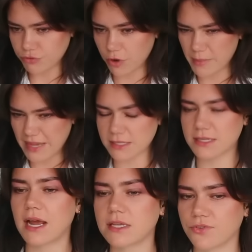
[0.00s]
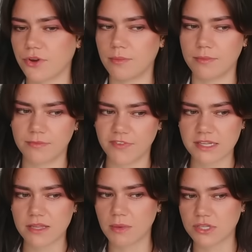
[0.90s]
threw me into the next room
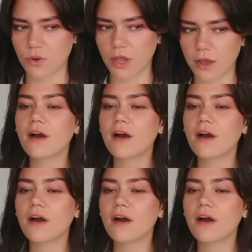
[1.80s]
first time I saw you.